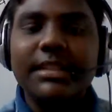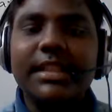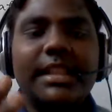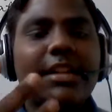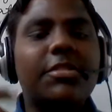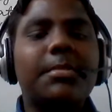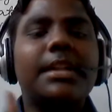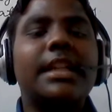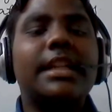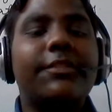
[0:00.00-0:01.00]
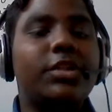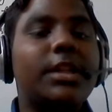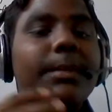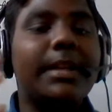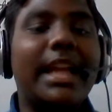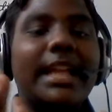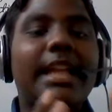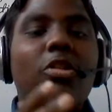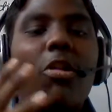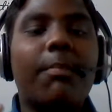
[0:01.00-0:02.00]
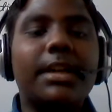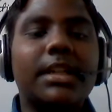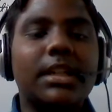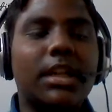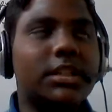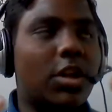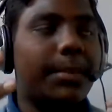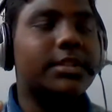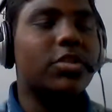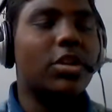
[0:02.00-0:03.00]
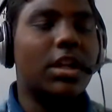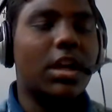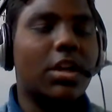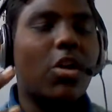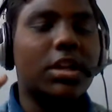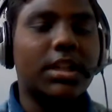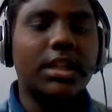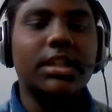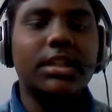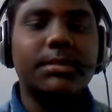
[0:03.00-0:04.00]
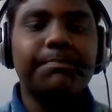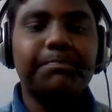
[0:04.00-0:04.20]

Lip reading: then there wouldn't be any copper a cotton